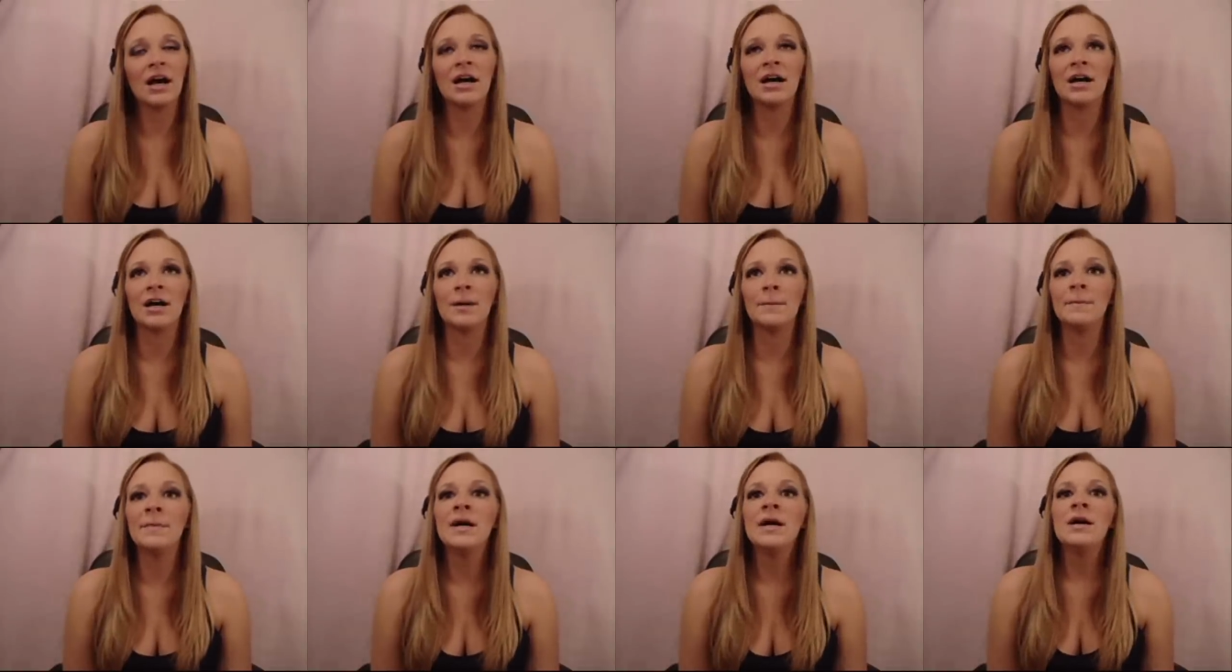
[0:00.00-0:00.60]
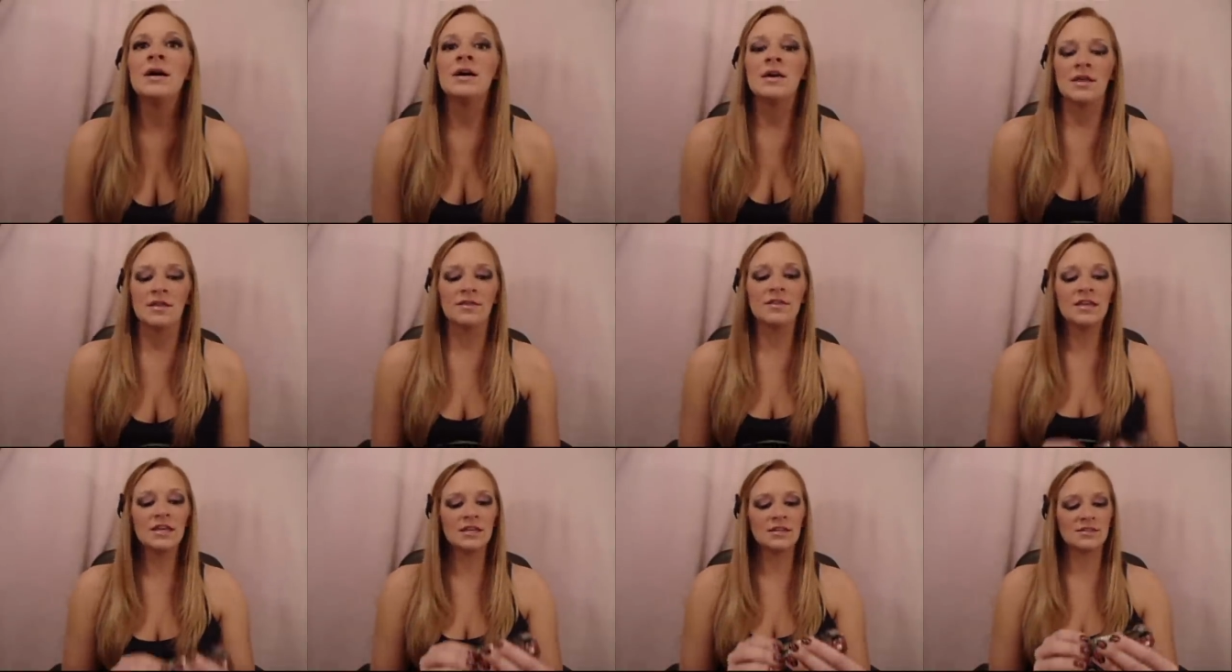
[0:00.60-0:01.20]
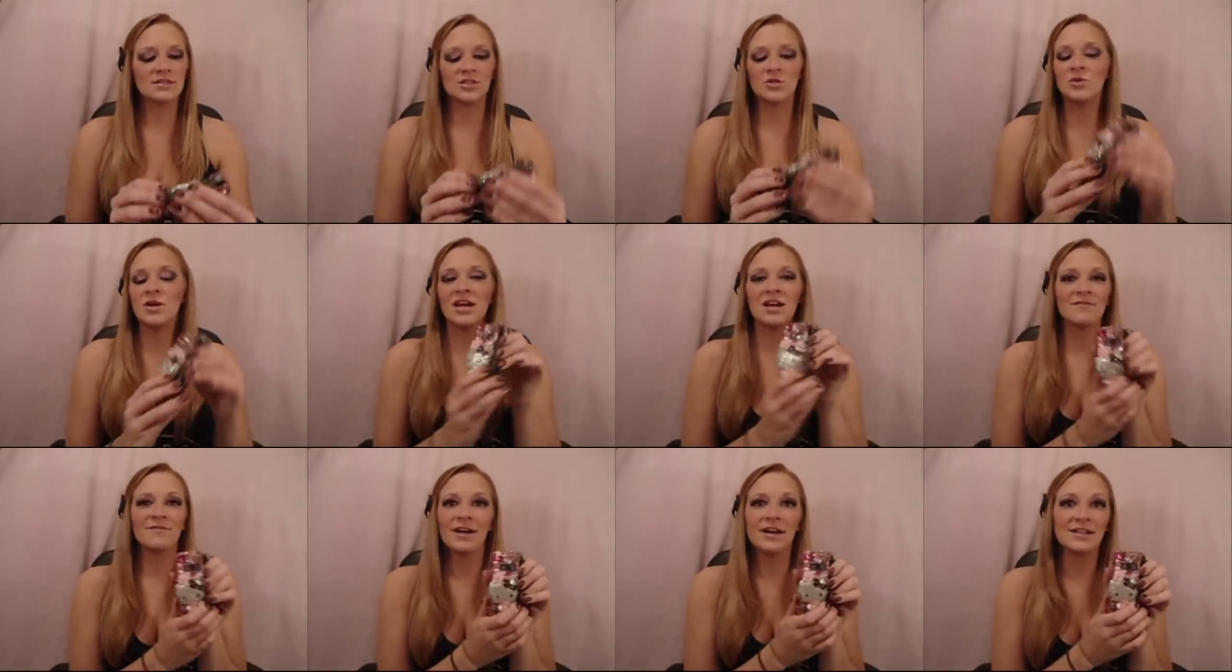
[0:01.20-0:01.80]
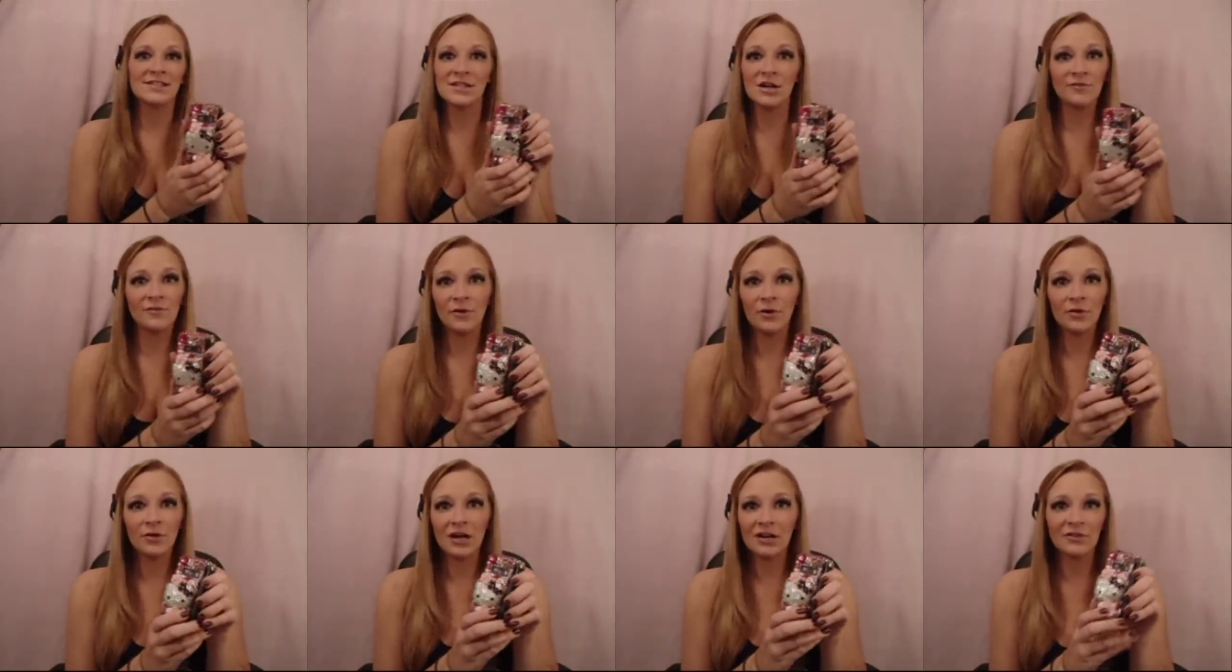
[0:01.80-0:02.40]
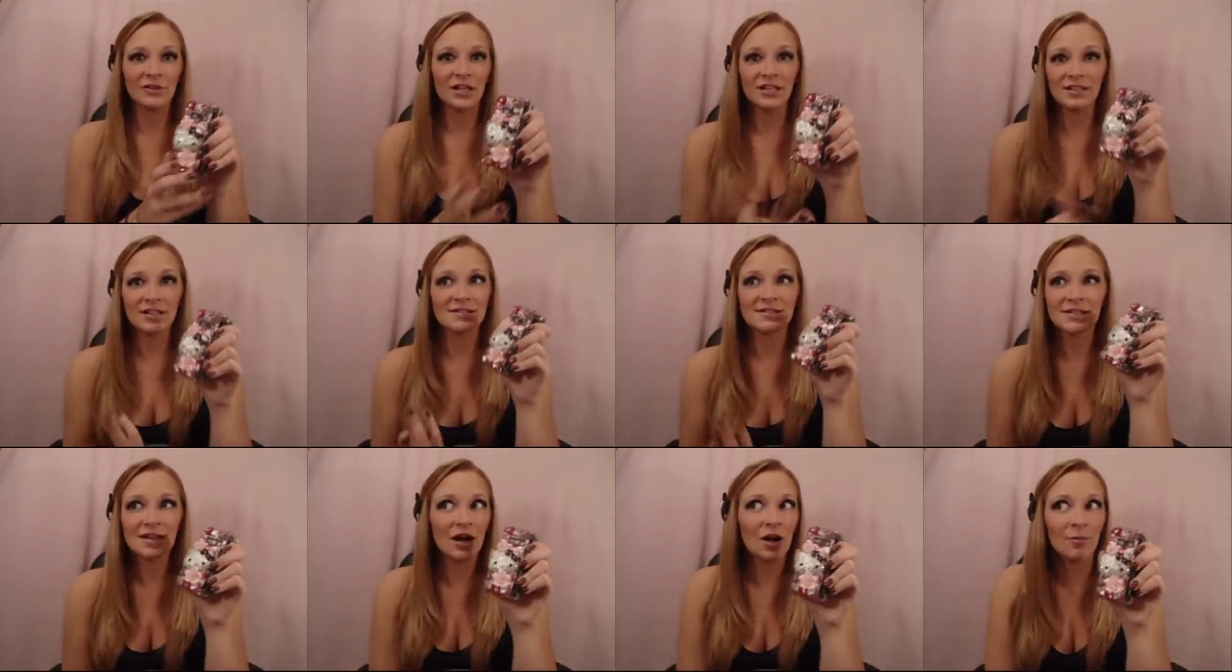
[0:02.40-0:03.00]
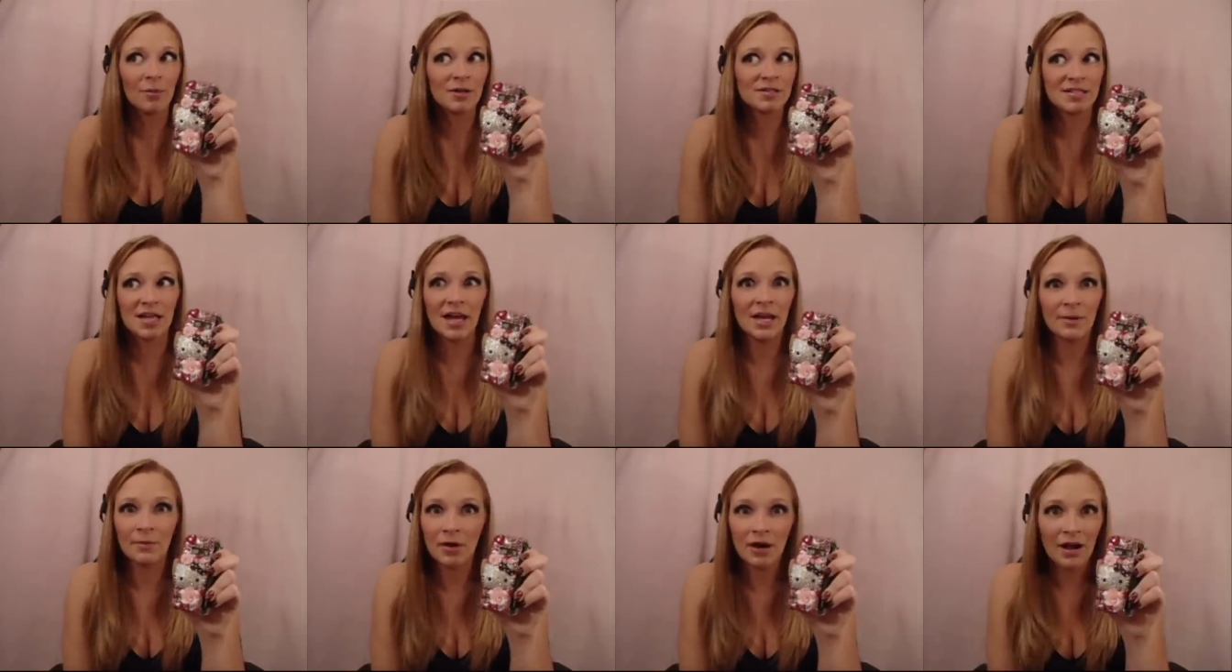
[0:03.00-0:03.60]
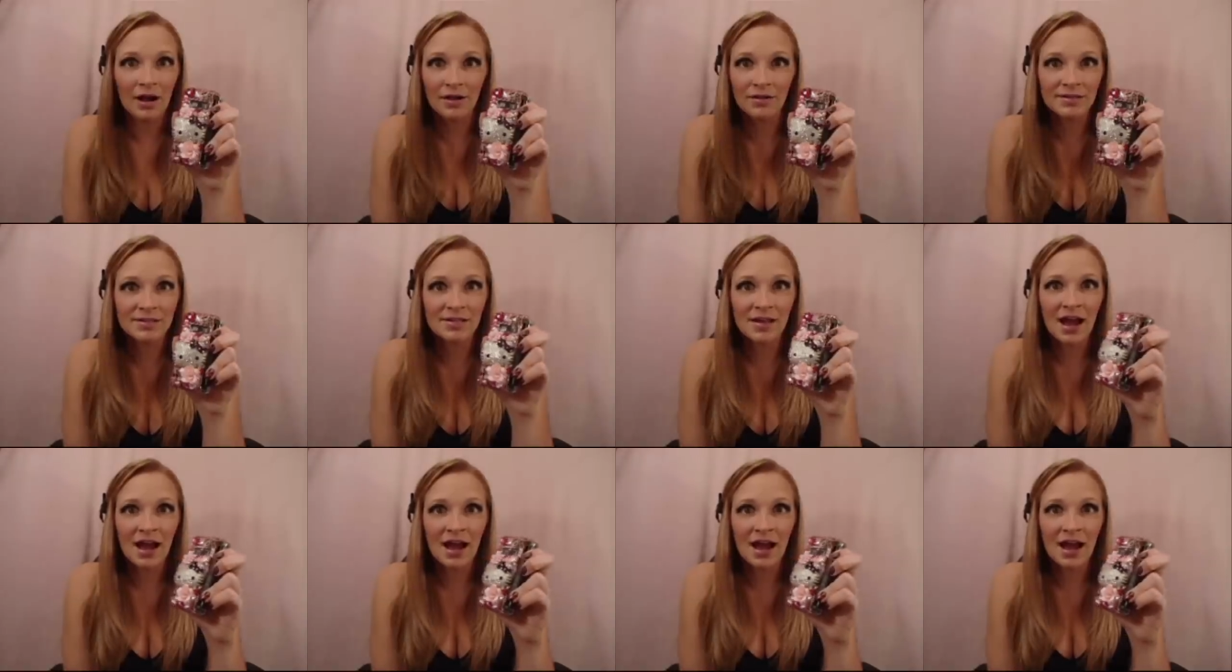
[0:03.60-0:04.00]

Um, these, you can't find a cell phone cover like this almost anywhere else.